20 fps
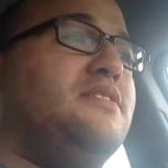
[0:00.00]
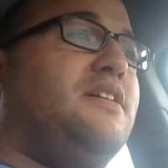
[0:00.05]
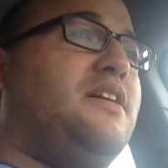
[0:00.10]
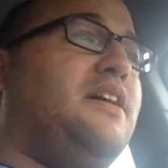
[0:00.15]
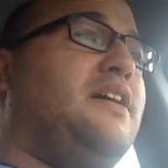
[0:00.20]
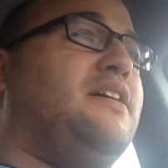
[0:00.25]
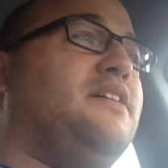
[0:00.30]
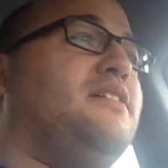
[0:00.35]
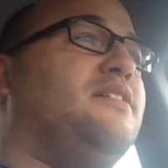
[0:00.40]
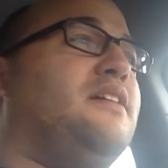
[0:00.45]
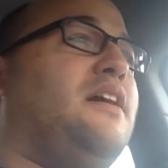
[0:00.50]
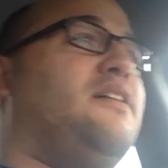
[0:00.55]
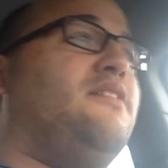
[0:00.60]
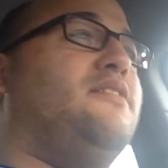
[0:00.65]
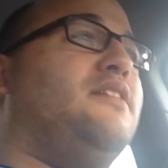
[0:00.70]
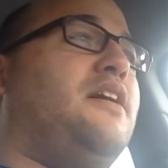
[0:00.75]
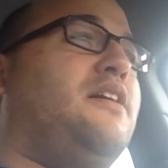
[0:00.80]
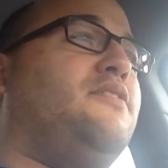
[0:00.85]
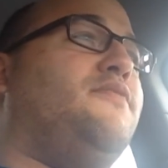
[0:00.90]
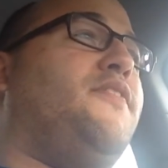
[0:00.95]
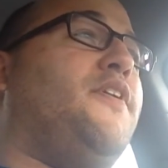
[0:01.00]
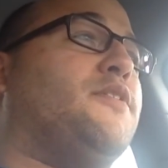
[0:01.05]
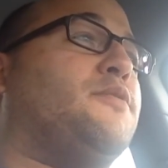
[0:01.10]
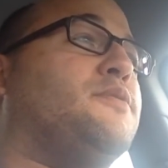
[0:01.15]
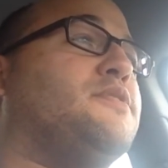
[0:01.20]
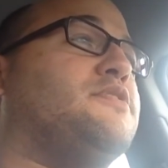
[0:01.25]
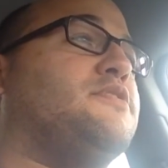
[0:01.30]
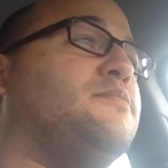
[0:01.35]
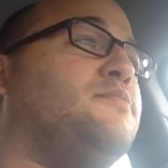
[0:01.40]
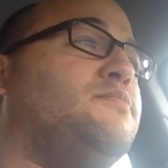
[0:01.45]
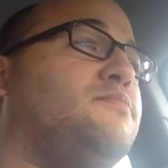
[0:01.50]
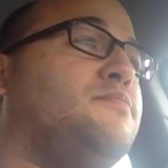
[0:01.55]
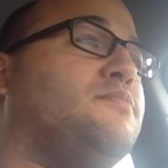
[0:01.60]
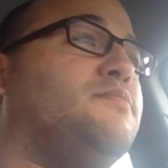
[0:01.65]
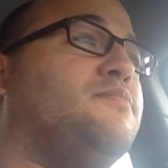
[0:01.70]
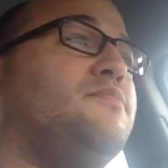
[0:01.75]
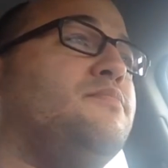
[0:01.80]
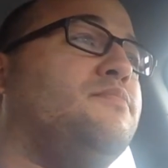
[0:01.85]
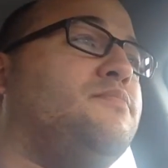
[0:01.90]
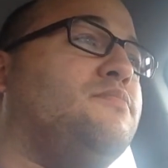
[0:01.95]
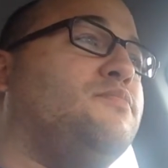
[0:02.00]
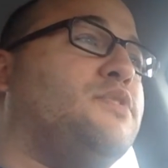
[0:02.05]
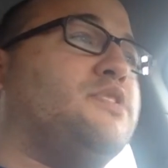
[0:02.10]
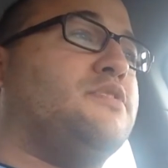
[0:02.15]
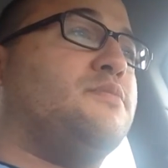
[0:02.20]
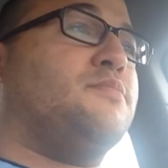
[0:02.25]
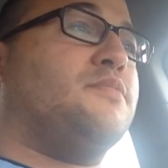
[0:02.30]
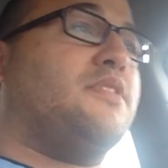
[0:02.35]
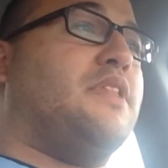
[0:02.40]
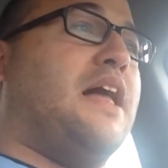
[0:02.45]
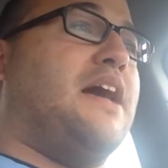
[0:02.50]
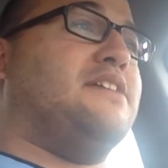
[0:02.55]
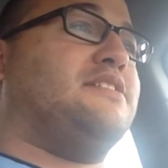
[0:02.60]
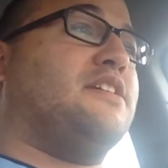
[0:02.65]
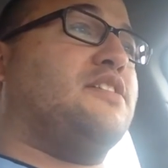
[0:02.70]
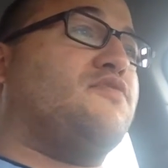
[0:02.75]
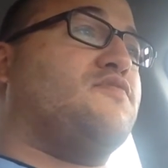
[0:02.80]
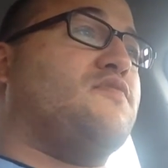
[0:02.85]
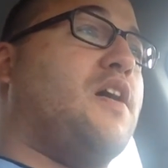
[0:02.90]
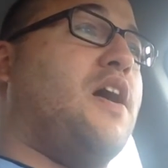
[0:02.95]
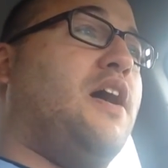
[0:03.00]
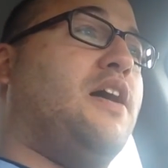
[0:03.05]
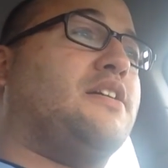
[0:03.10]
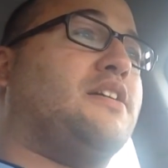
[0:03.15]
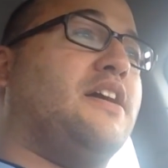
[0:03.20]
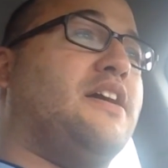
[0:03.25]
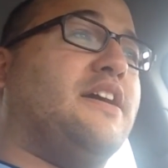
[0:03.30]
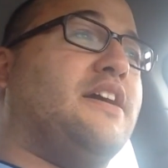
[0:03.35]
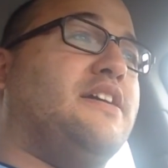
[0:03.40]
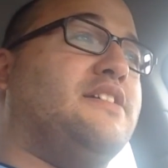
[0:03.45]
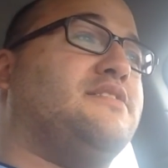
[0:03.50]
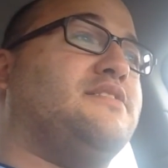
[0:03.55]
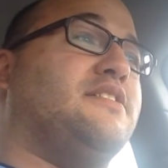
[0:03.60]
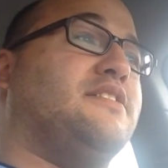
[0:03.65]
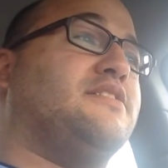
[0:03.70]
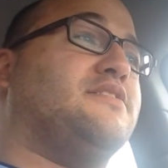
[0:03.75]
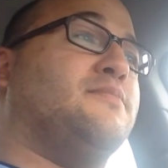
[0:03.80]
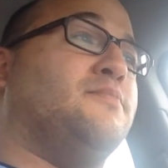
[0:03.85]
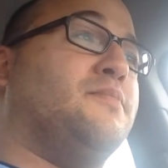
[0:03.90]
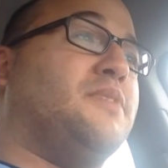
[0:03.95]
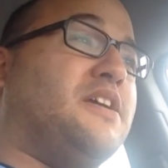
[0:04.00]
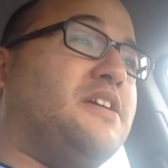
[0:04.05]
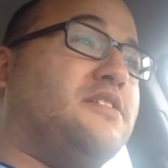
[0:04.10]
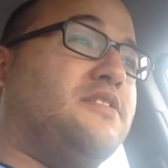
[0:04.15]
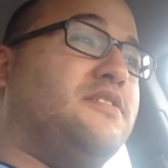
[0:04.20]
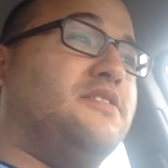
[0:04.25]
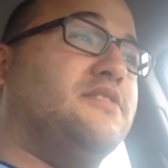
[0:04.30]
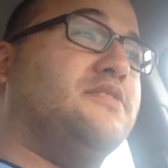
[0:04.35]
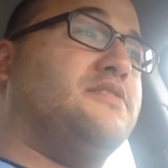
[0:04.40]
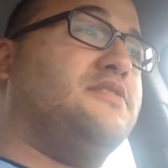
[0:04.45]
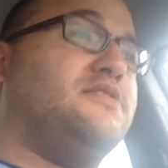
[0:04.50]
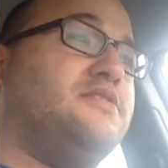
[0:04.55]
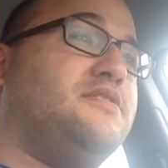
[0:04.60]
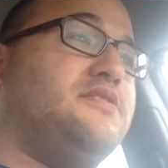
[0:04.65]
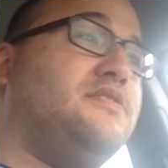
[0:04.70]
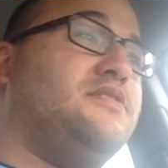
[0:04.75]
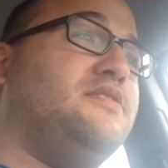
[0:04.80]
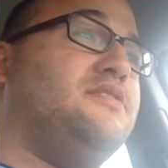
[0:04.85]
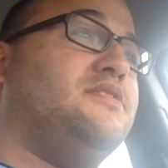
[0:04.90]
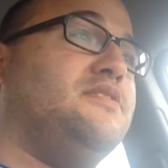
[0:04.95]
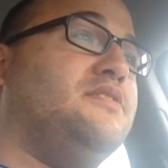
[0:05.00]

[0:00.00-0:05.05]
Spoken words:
I'll fuck with some classic rock, I guess, like some Beatles.